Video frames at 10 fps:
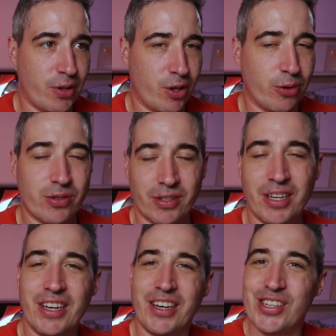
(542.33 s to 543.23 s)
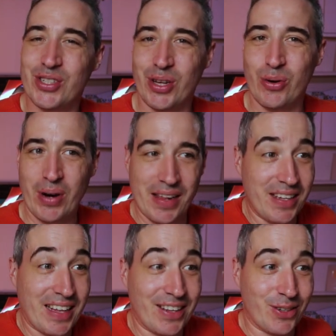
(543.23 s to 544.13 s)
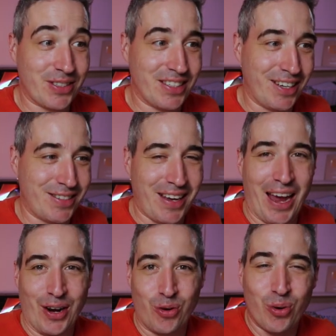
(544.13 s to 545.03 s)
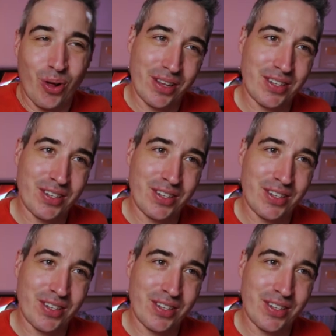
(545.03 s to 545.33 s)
of those. So I think that looks nice and cool.